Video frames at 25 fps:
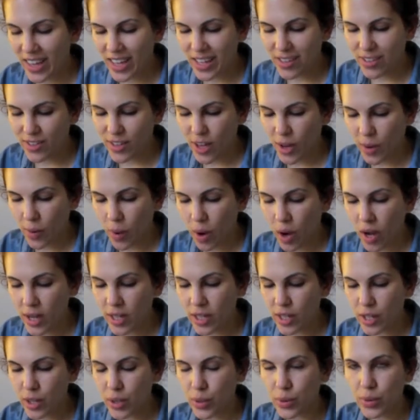So I
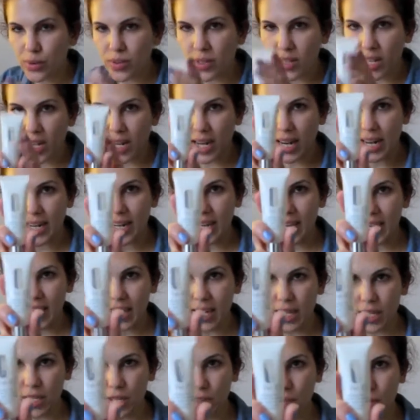use the
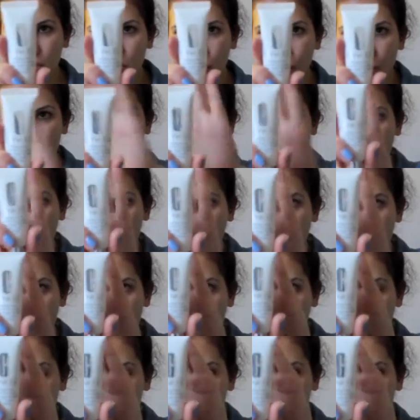Clinique Super Primer,